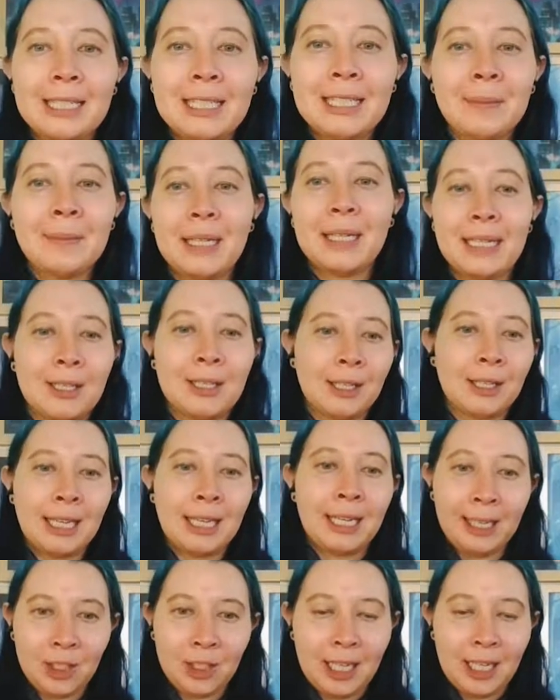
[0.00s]
up is the
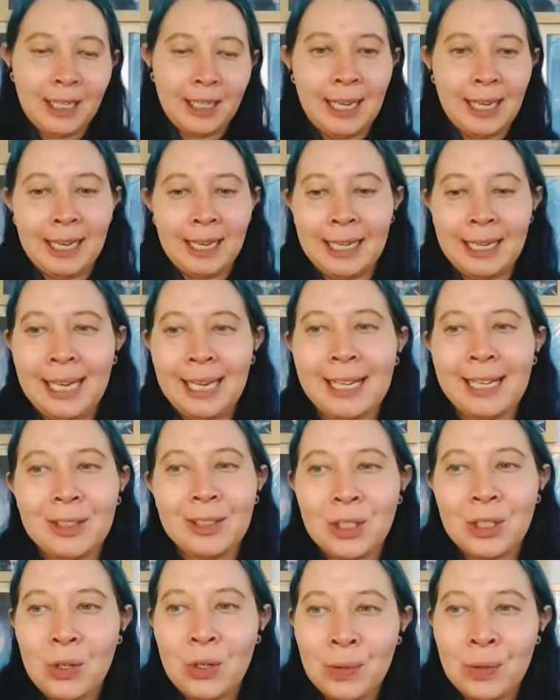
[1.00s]
kitchen, and I
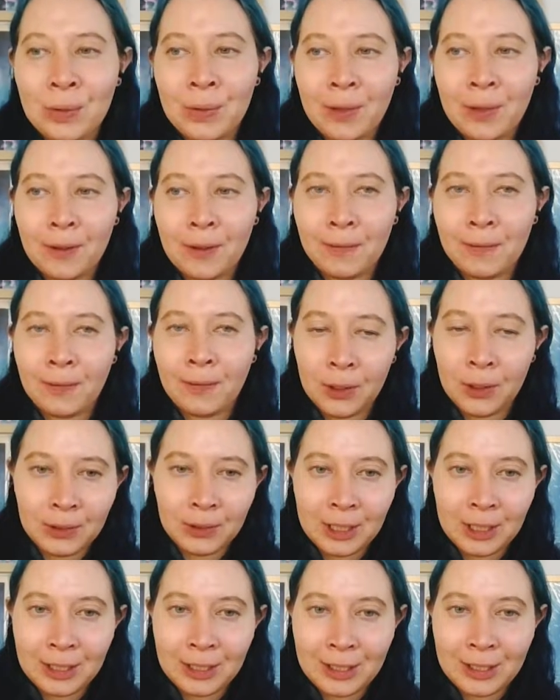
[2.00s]
can't do the
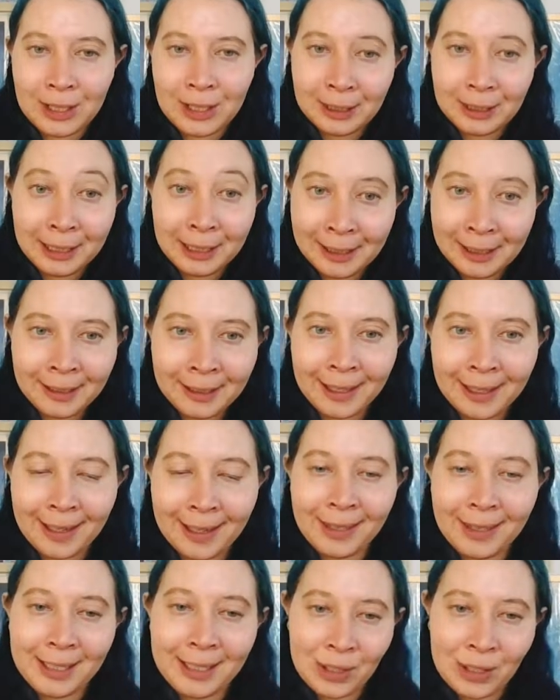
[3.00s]
vaulted ceiling like
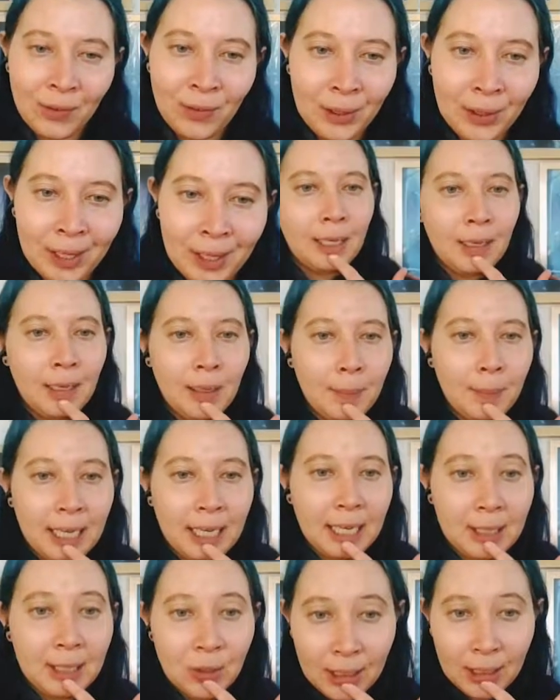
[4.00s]
in this photo, but
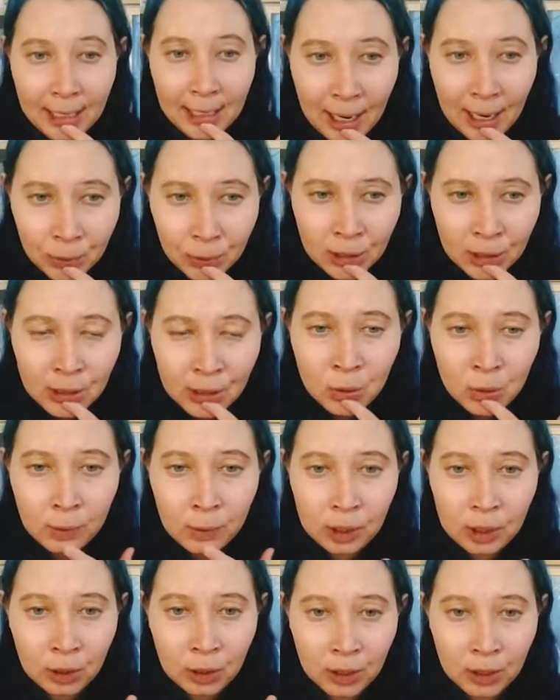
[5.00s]
I can do the counters,
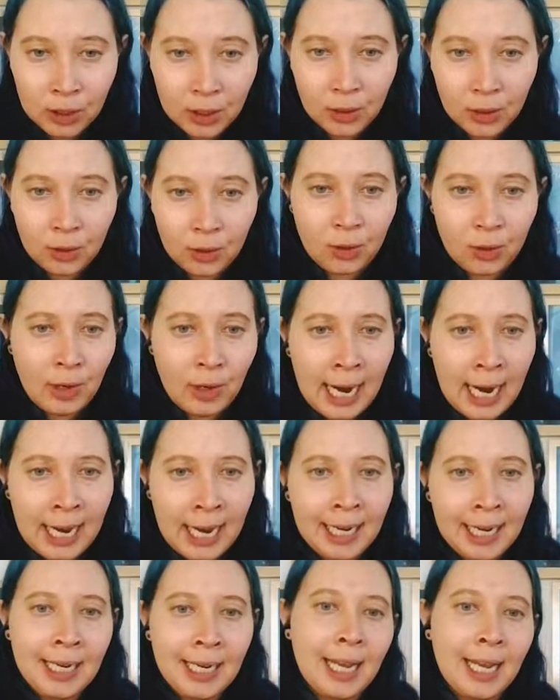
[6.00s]
which look
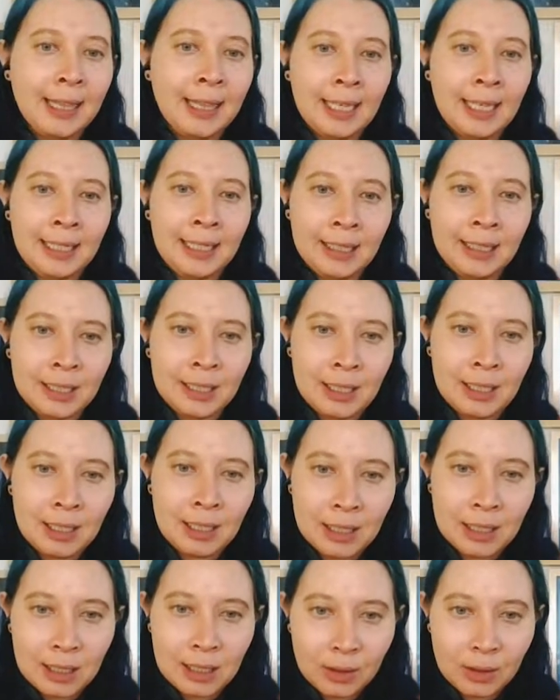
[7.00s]
gray, and then there's
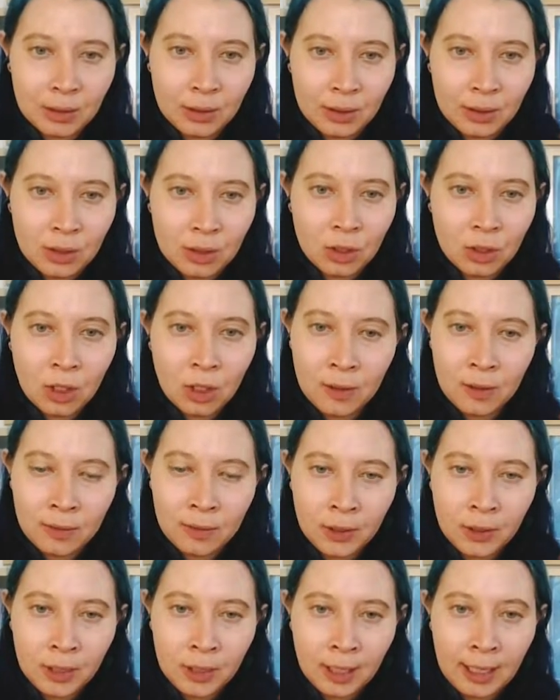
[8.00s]
this little stove
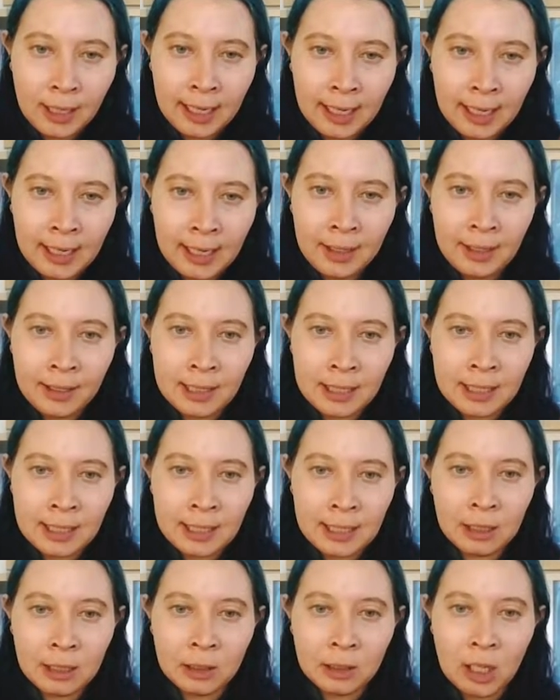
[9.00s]
hood there. There's
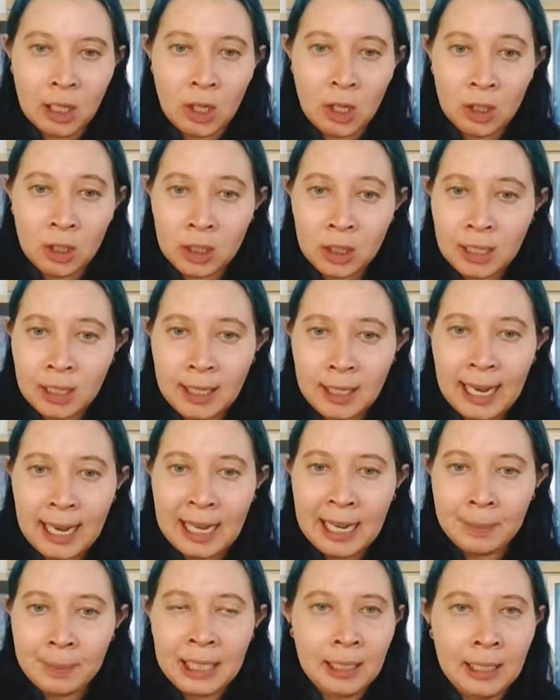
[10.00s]
like a long
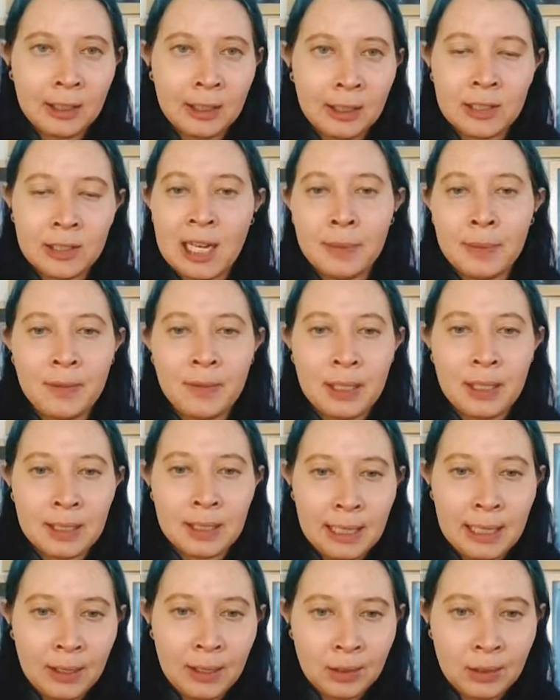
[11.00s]
cabinet on top of
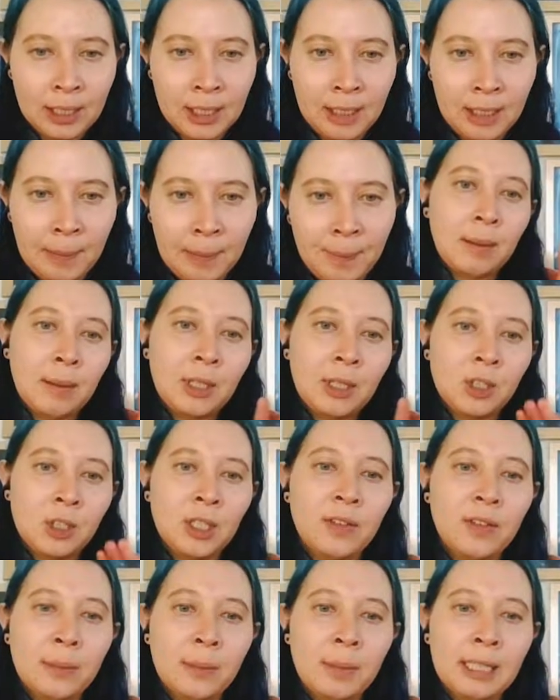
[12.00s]
this counter. I'm not
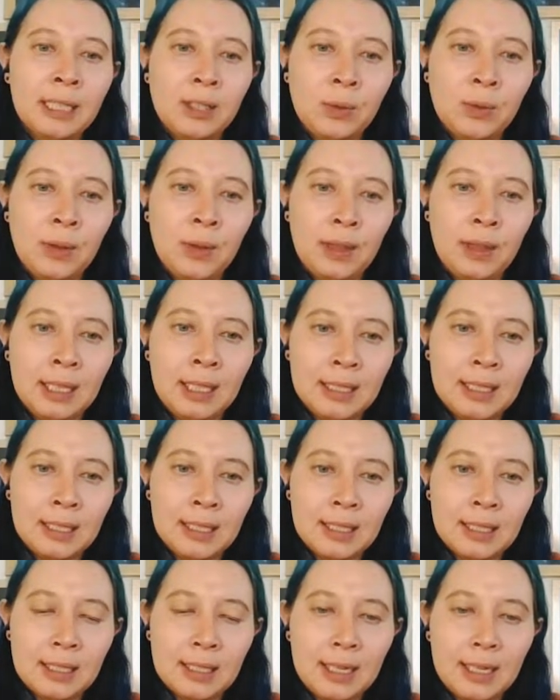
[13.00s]
sure if I'm going to do
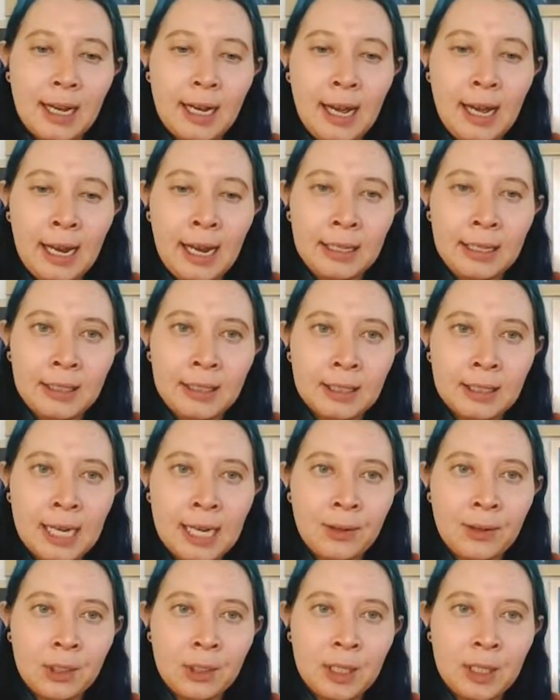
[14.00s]
this island
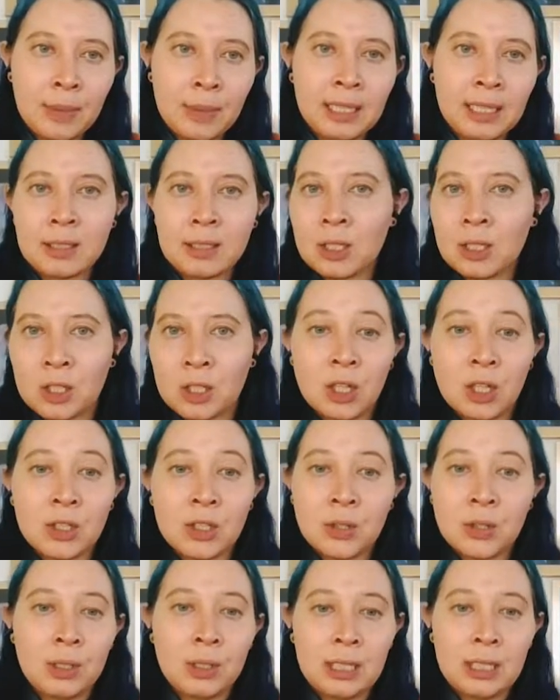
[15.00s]
counter because there's
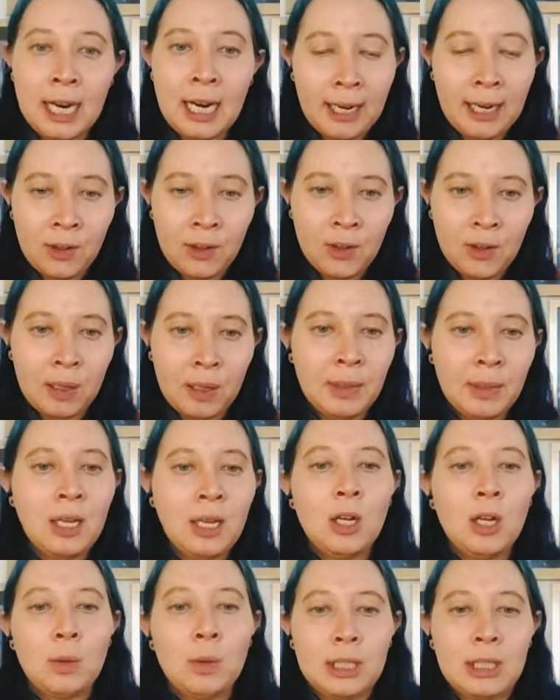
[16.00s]
also the dining room,
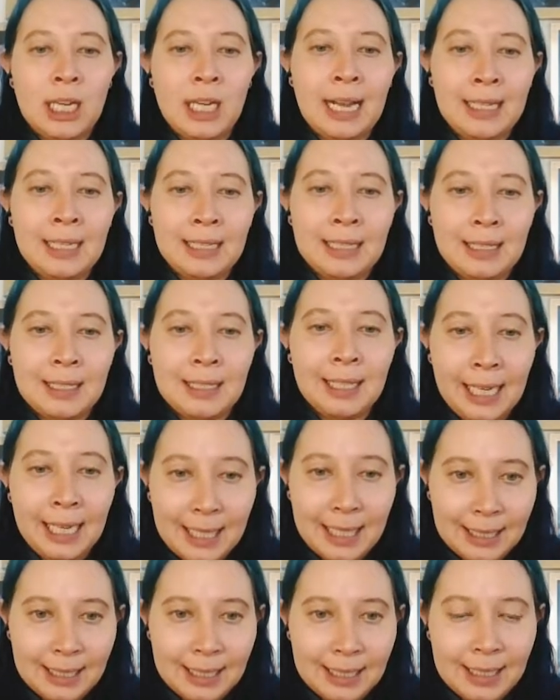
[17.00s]
which has
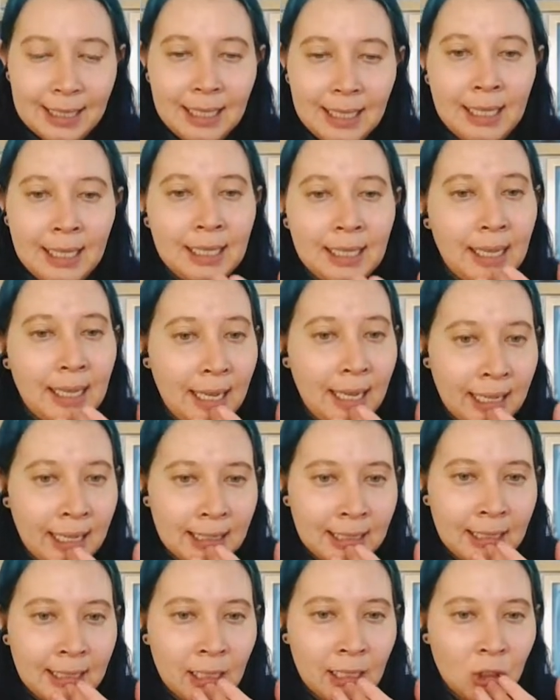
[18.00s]
this, and
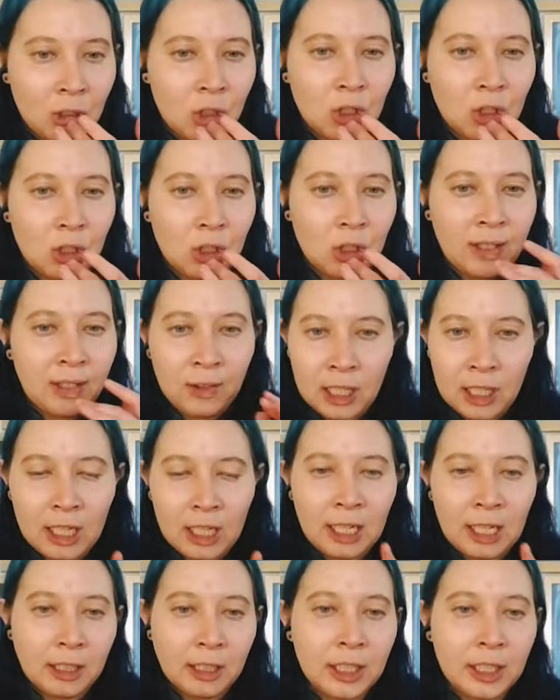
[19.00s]
that's like a different
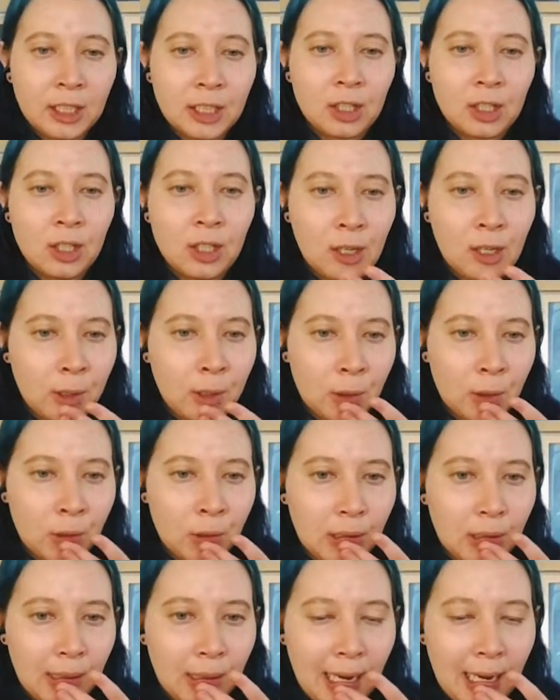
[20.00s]
color.
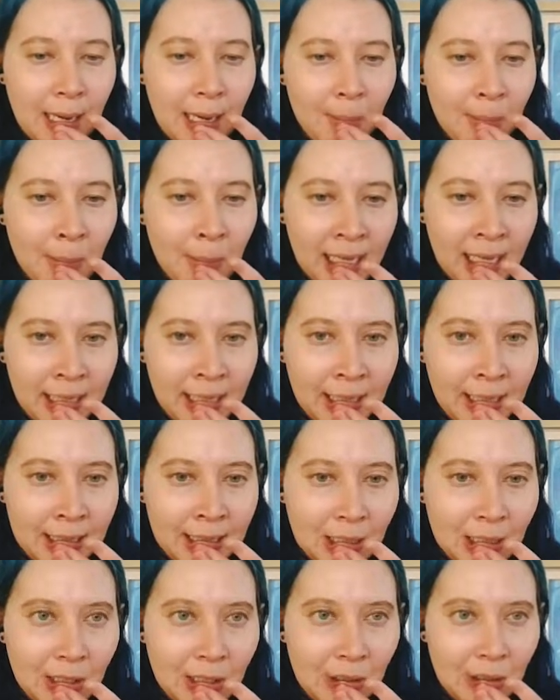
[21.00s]
So I
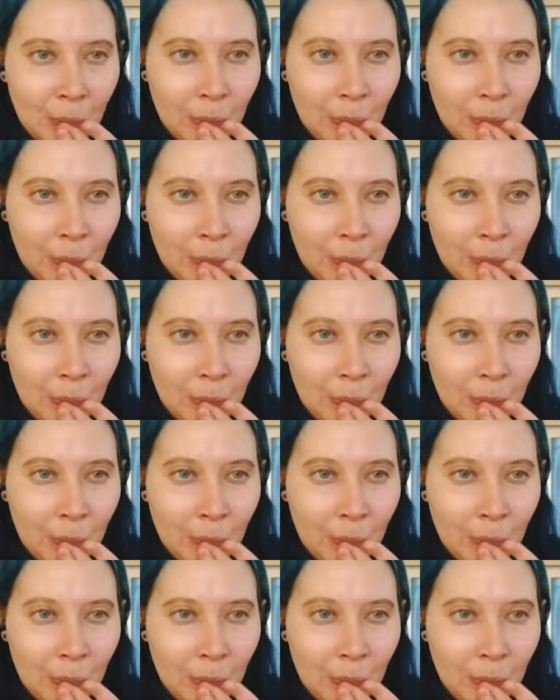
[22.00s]
might,